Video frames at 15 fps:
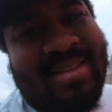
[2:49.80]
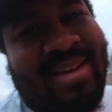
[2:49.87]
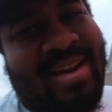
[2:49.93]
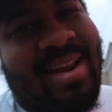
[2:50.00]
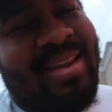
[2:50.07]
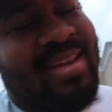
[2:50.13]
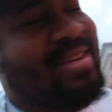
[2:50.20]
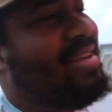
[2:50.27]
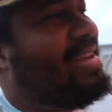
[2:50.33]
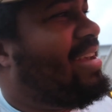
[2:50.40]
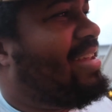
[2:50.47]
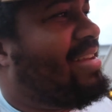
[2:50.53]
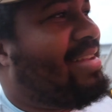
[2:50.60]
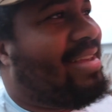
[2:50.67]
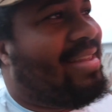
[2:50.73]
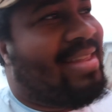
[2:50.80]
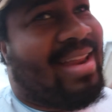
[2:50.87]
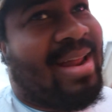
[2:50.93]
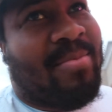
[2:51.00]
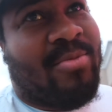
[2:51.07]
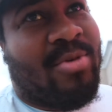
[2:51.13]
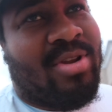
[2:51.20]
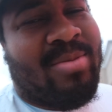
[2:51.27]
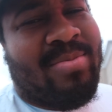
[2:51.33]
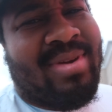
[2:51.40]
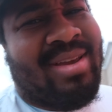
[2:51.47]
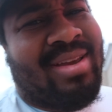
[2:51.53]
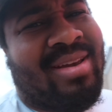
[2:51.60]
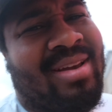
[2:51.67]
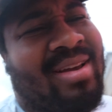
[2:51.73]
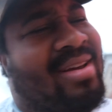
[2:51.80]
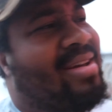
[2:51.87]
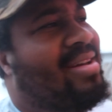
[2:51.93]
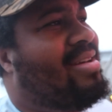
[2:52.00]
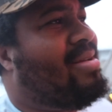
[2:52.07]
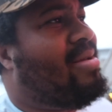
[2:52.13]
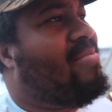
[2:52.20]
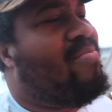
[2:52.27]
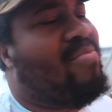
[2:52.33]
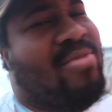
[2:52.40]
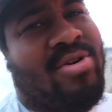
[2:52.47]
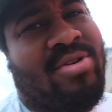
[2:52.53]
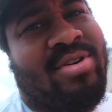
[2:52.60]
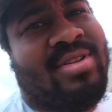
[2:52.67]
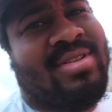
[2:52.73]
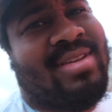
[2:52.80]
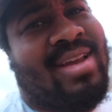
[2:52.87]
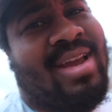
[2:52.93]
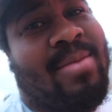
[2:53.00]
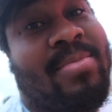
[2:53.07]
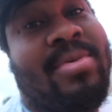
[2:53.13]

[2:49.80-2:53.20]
than I need to get, and then I'm gonna be uh, murdered tonight.